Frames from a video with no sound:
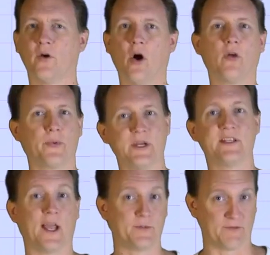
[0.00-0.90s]
for all
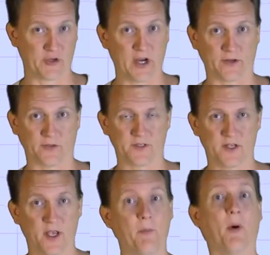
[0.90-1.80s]
three types of
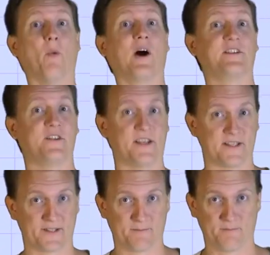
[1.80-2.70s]
triangles, but watch
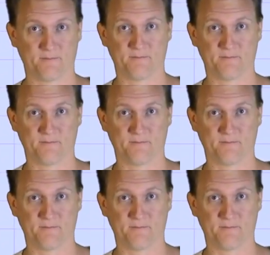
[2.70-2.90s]
this.